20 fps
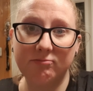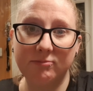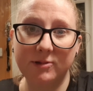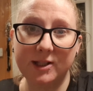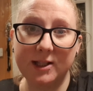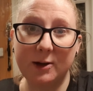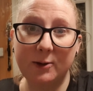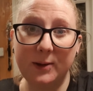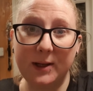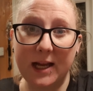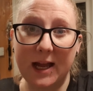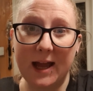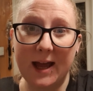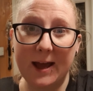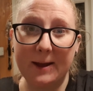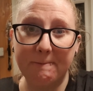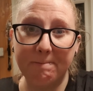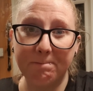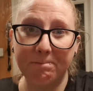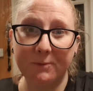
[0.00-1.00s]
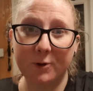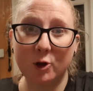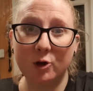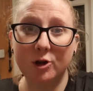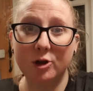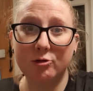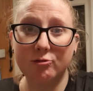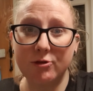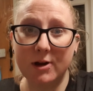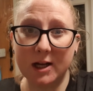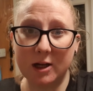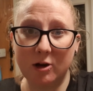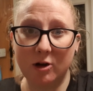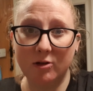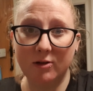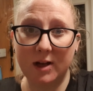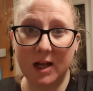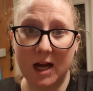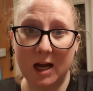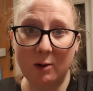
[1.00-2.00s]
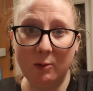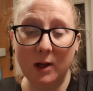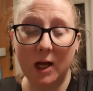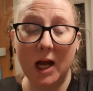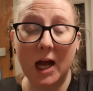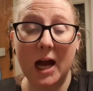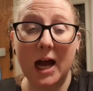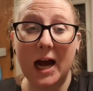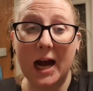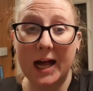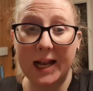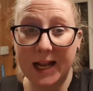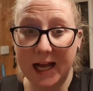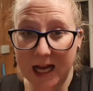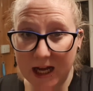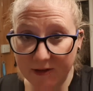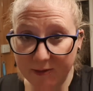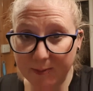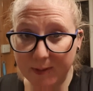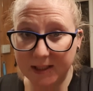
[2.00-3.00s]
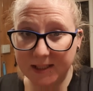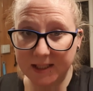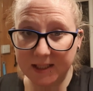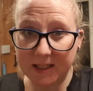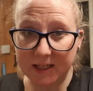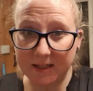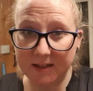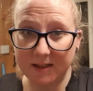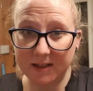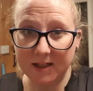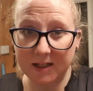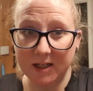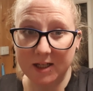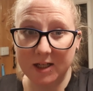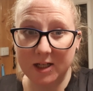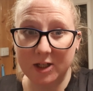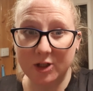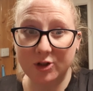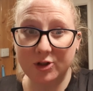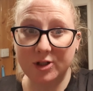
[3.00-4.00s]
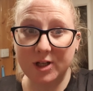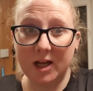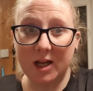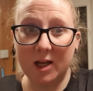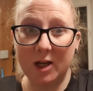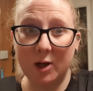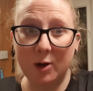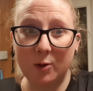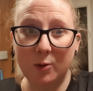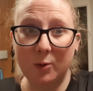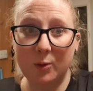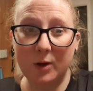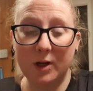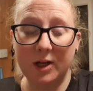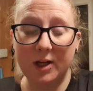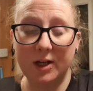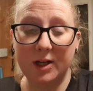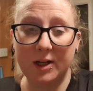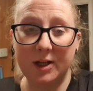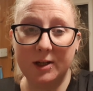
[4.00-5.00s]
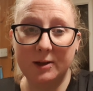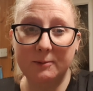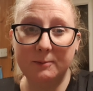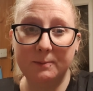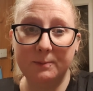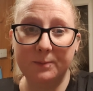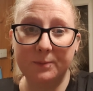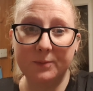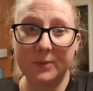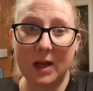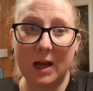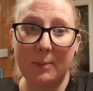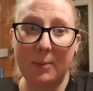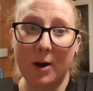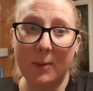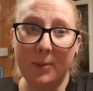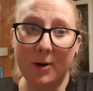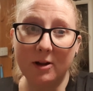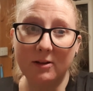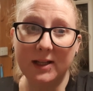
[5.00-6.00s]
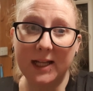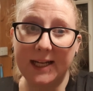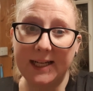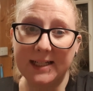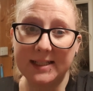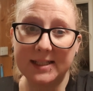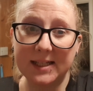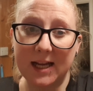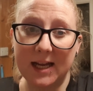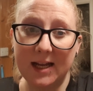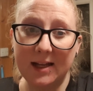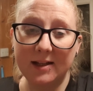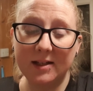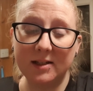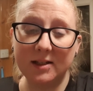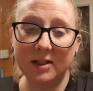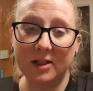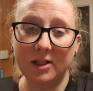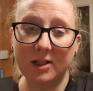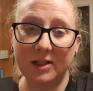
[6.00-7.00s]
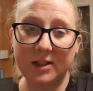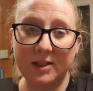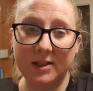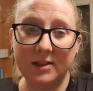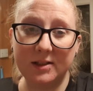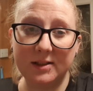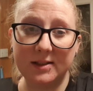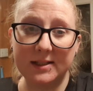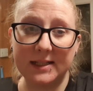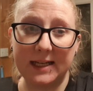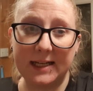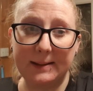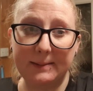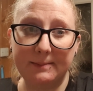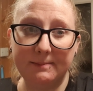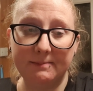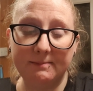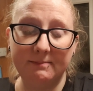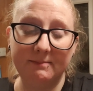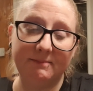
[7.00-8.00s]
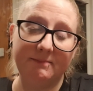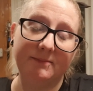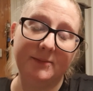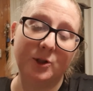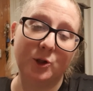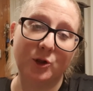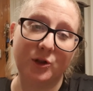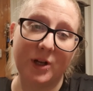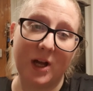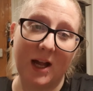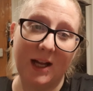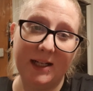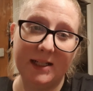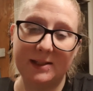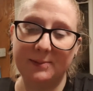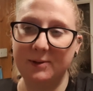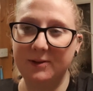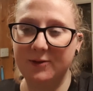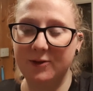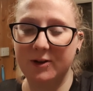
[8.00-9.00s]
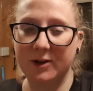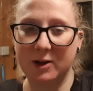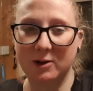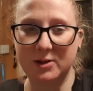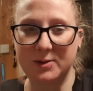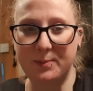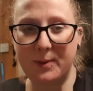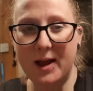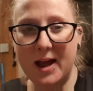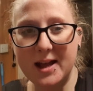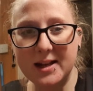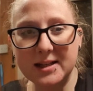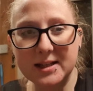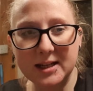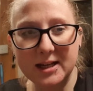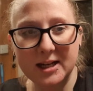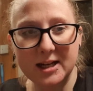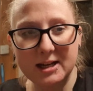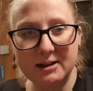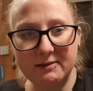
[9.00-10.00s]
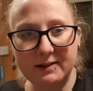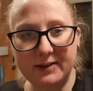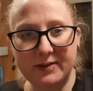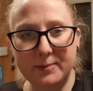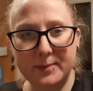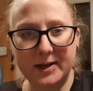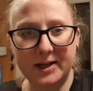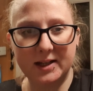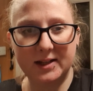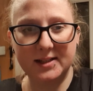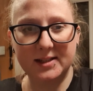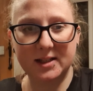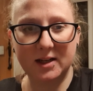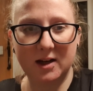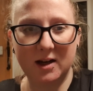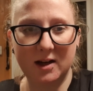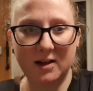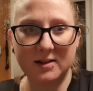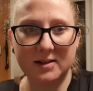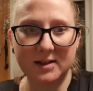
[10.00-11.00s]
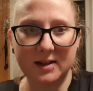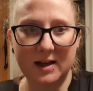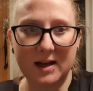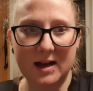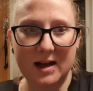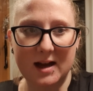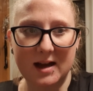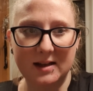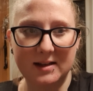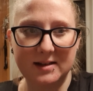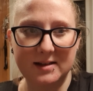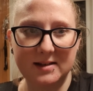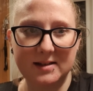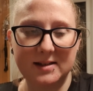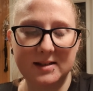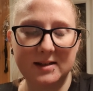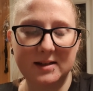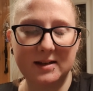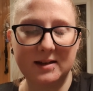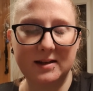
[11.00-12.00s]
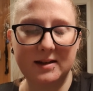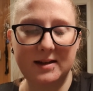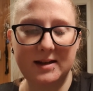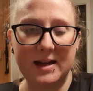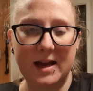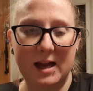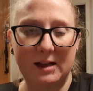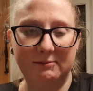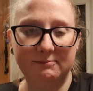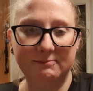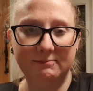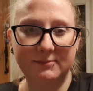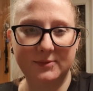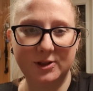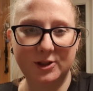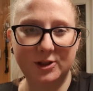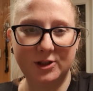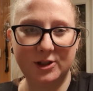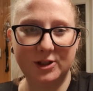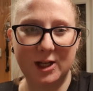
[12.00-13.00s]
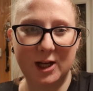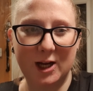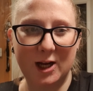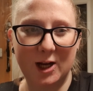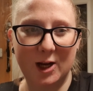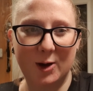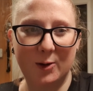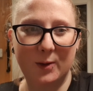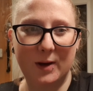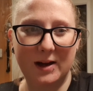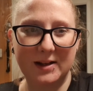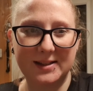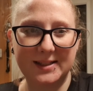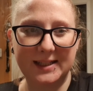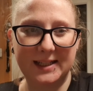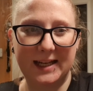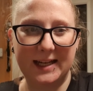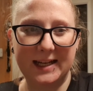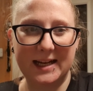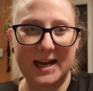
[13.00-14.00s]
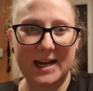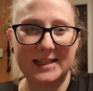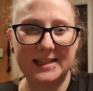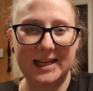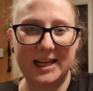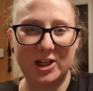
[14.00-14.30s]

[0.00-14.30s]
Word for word: So yeah, gonna crack on now and have my dinner. So um, I'll pop on later and say good night before I go to bed. Ready for my early start and yeah, so I'll see you later guys.